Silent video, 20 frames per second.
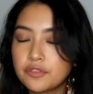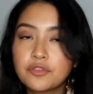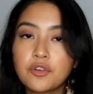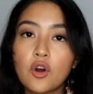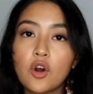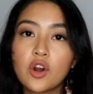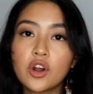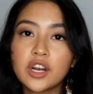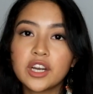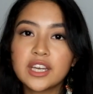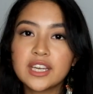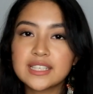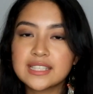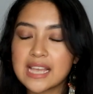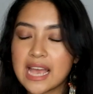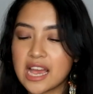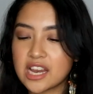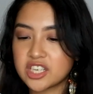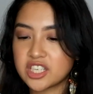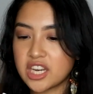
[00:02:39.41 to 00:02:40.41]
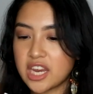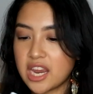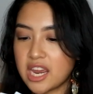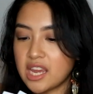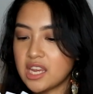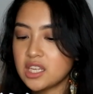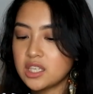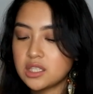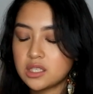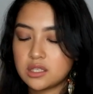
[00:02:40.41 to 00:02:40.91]
4 na
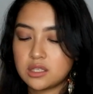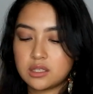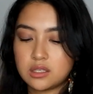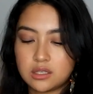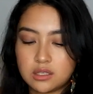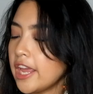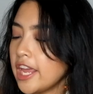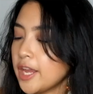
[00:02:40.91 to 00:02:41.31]
sachets,